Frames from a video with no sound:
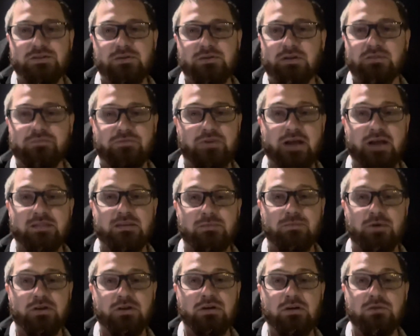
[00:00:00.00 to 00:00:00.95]
You can find
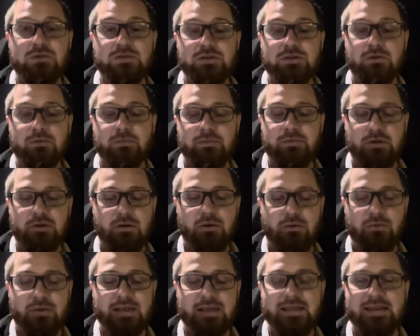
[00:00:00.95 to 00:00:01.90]
them on YouTube. You
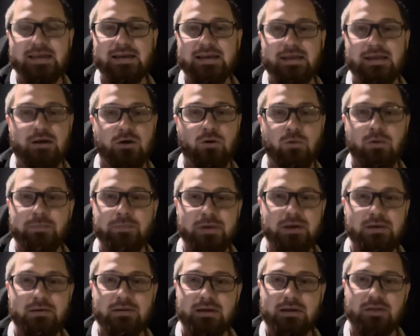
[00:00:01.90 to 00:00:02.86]
don't need any
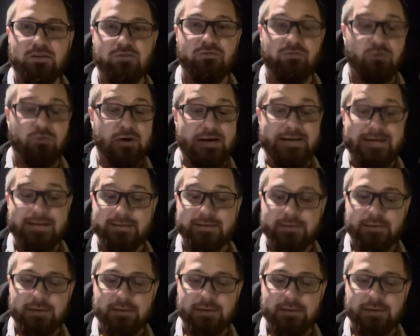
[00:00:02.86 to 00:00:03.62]
equipment, it's free.